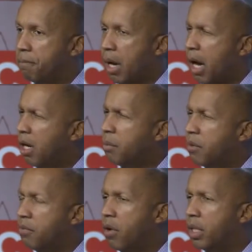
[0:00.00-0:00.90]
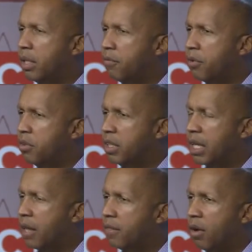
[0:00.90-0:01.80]
I hung up the phone, and the first
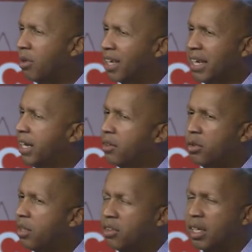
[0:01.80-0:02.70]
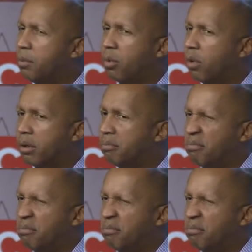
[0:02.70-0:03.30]
thing I thought was, I can't do this anymore.